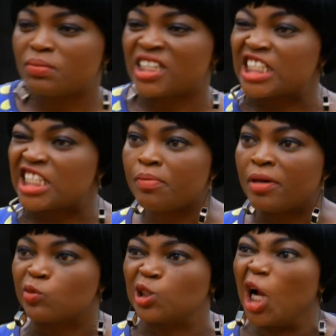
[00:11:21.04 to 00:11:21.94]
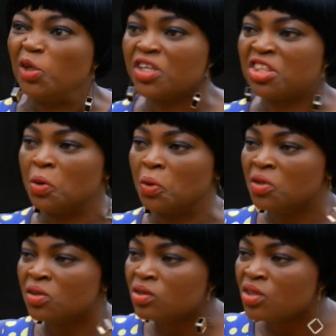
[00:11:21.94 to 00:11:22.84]
By the time I'm done with you,
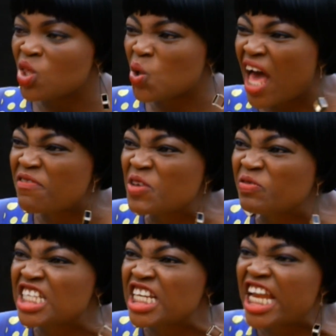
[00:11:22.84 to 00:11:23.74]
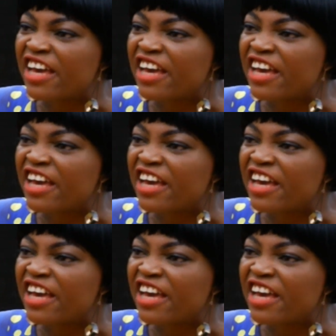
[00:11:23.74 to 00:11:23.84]
you'll have 15